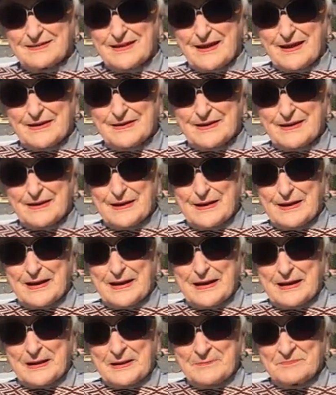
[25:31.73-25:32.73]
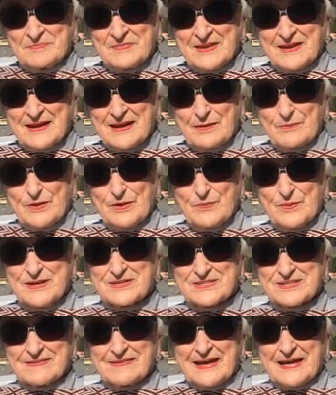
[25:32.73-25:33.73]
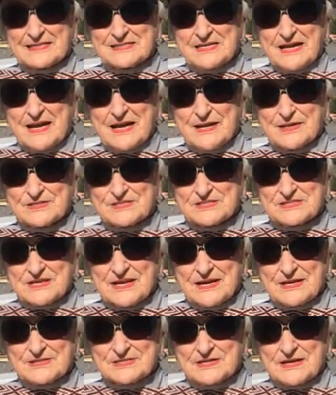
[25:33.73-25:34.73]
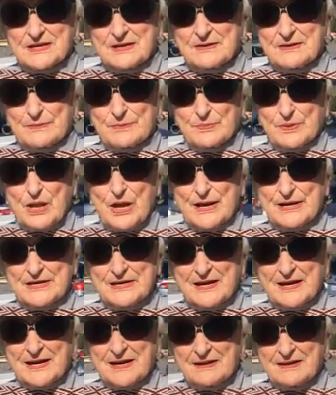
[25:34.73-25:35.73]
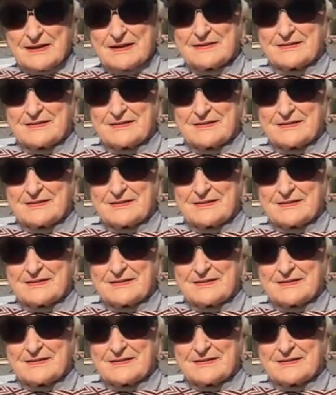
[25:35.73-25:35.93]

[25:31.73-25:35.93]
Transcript: Dad and I we went to that dance as a blind date,